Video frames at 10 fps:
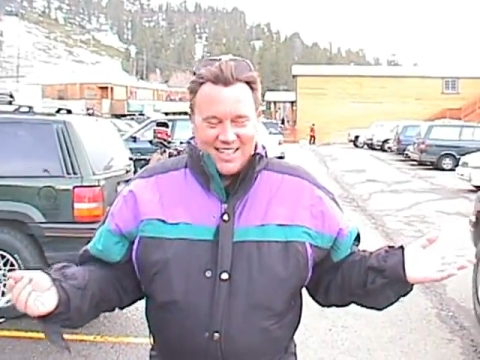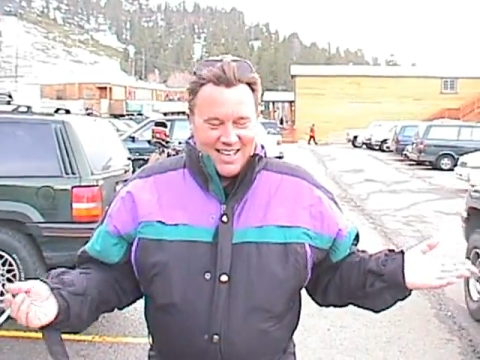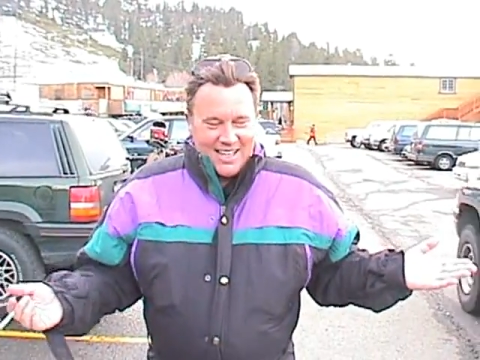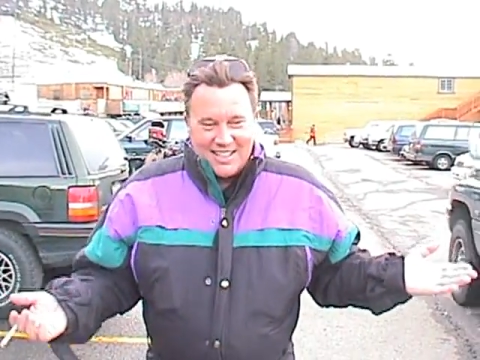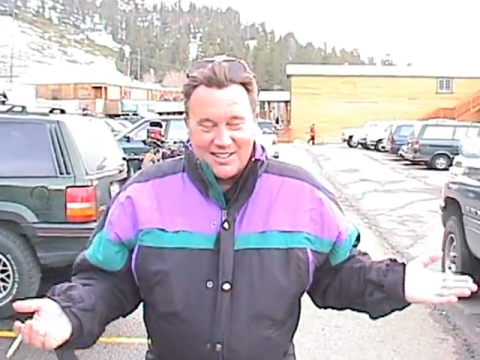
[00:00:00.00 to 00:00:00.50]

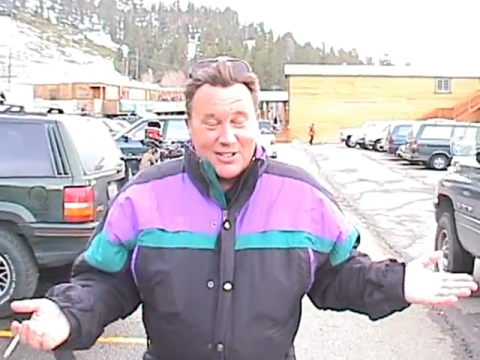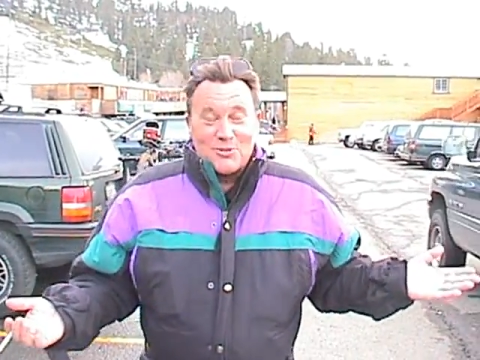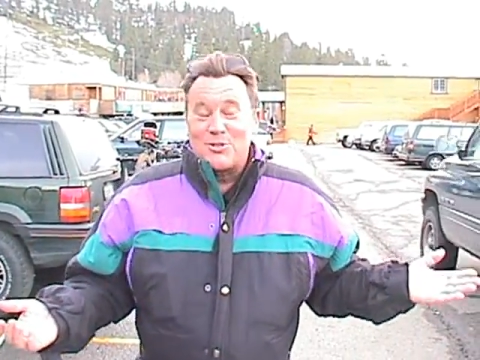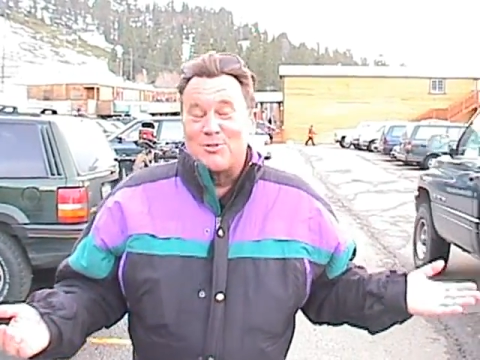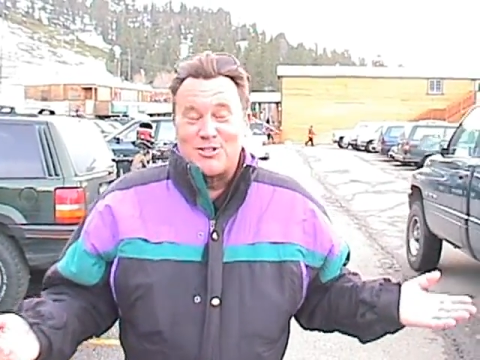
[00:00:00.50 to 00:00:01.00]
Yeah,
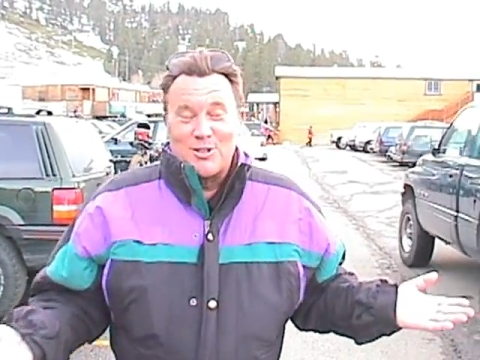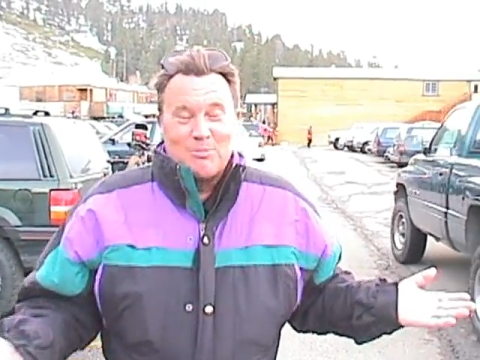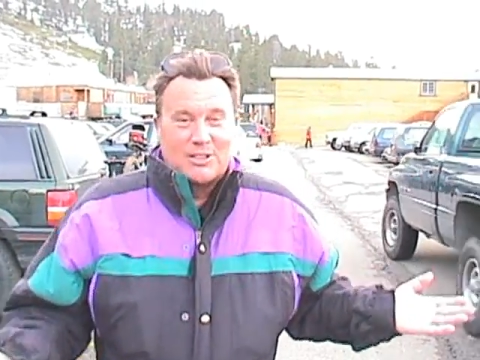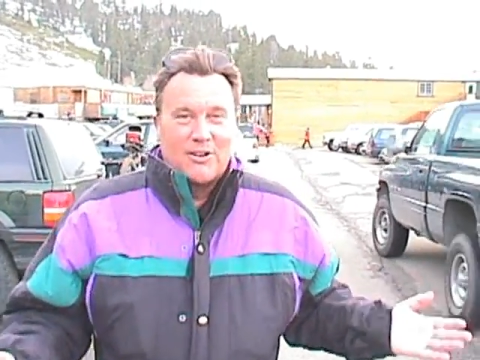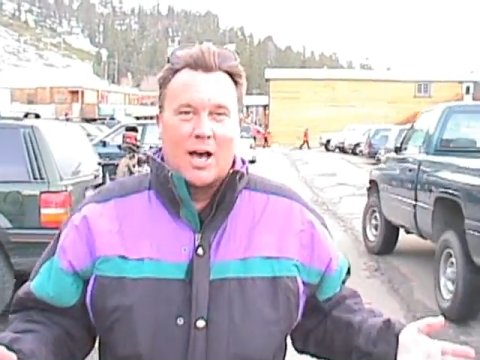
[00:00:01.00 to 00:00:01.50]
this was
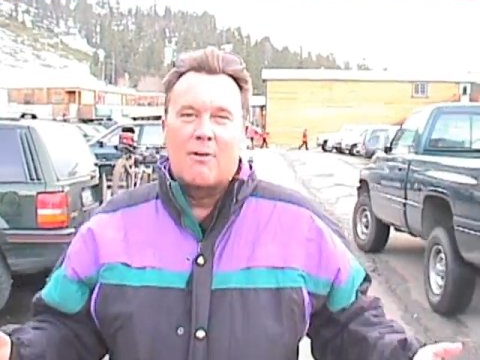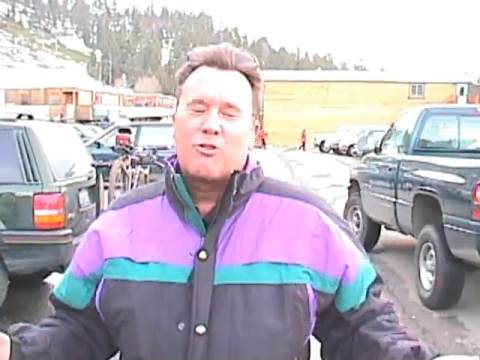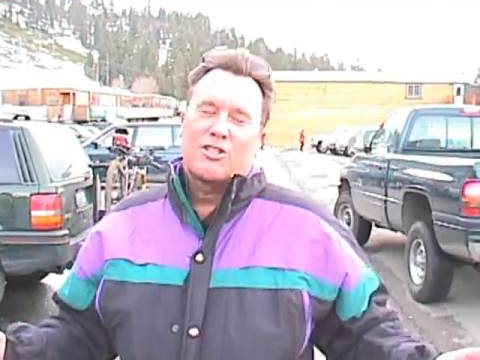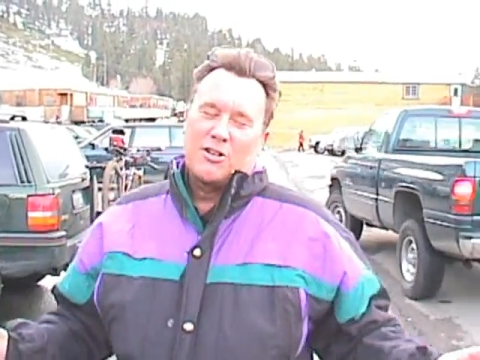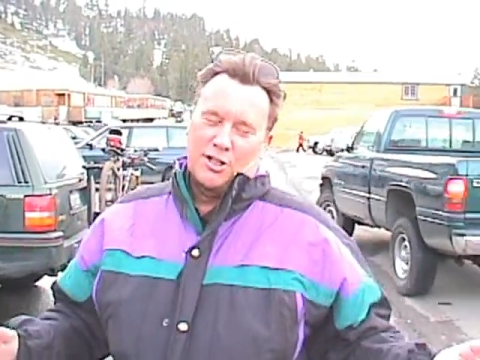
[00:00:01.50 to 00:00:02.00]
something.
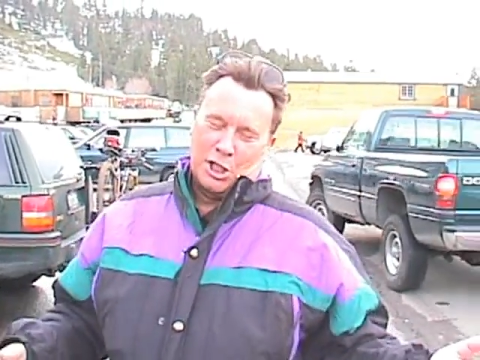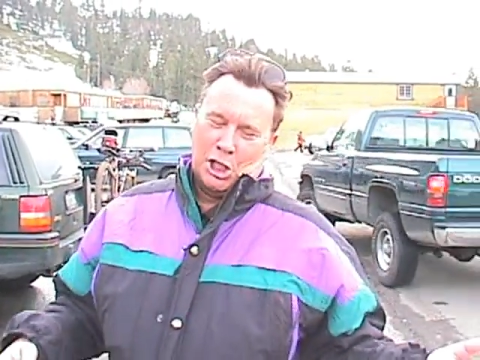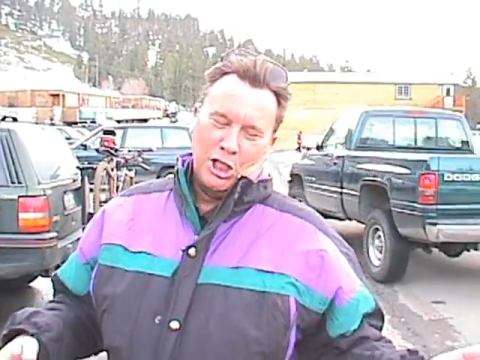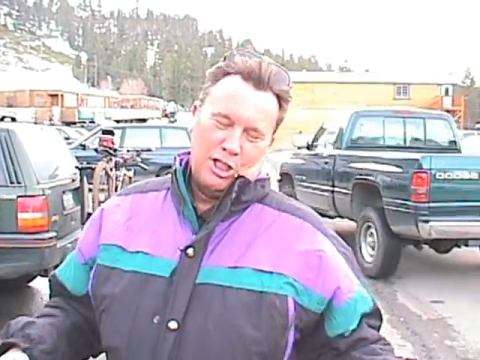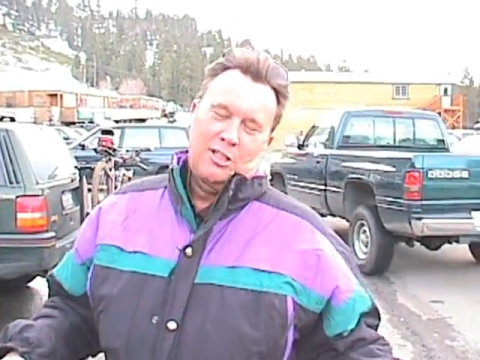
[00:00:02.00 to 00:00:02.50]
We saw the
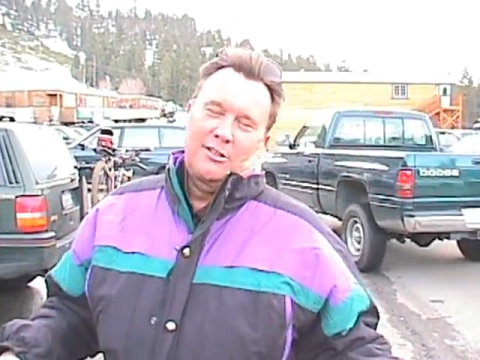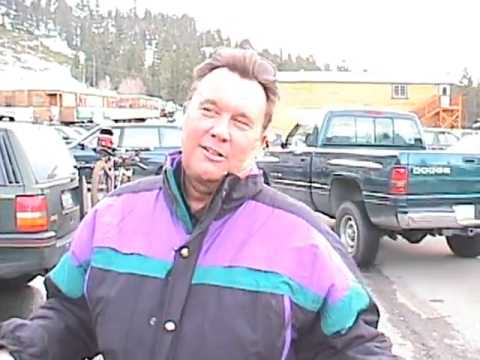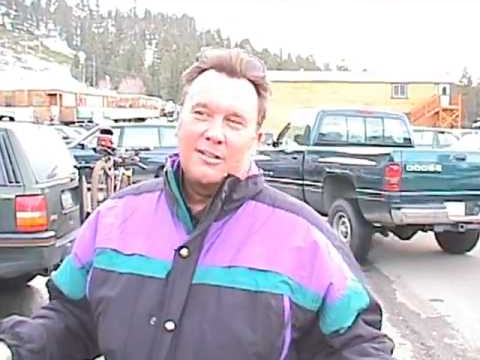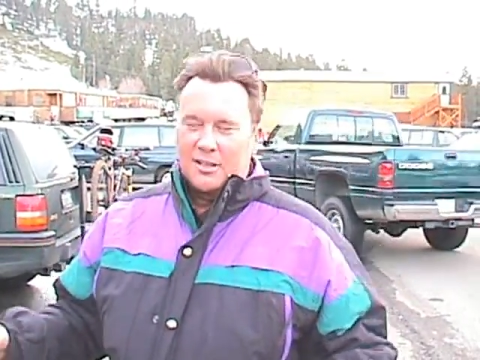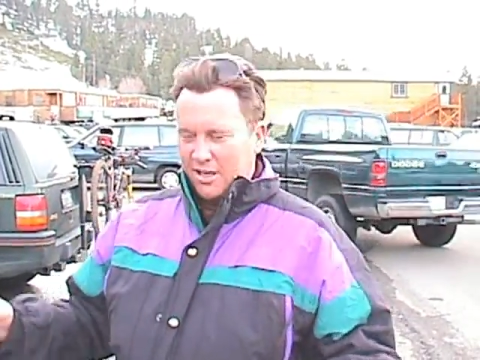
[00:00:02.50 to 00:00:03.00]
King.
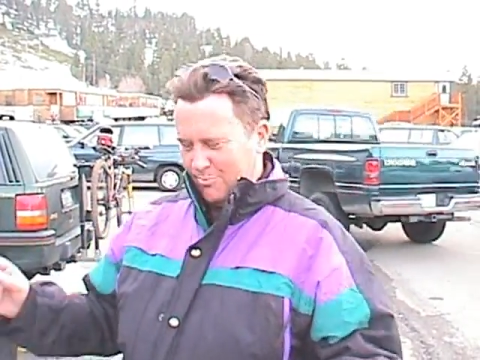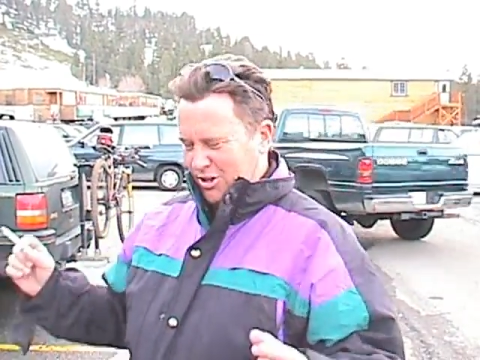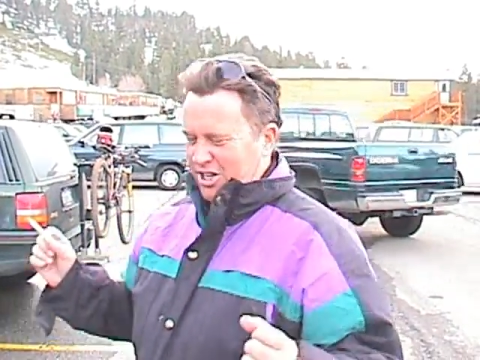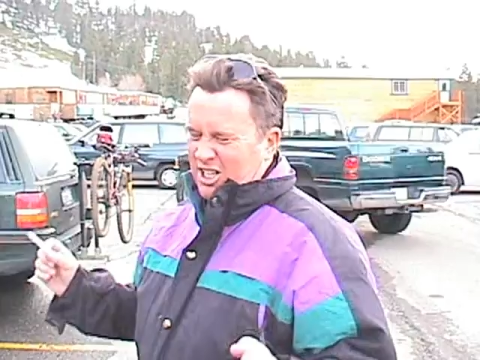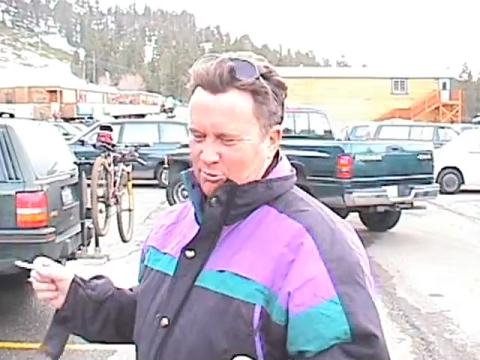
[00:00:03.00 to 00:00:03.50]
I
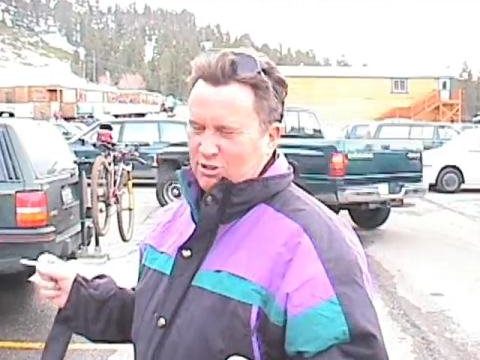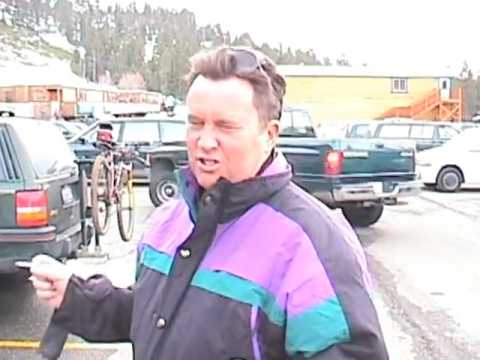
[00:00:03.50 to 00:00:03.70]
mean, it was